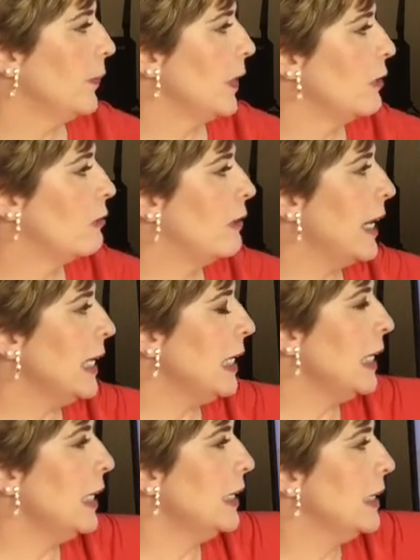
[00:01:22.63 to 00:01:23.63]

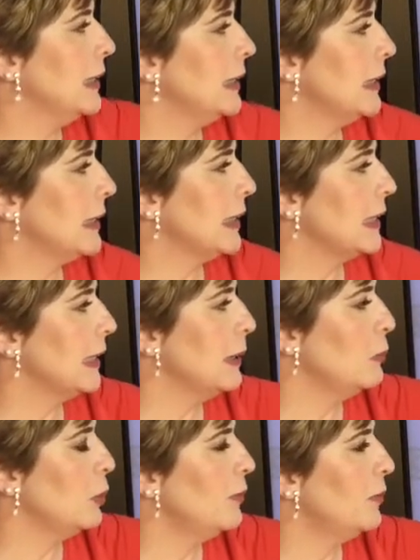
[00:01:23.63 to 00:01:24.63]
Raining, this is the
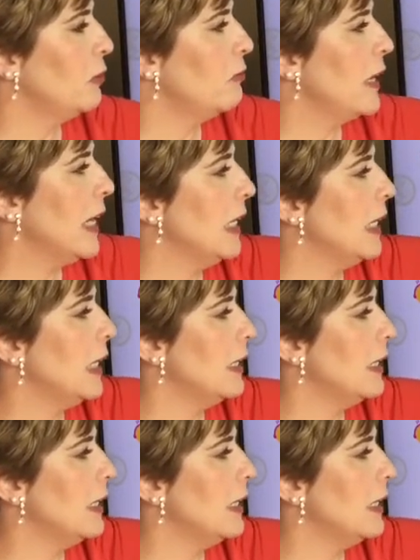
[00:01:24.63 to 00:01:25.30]
symbol for raining,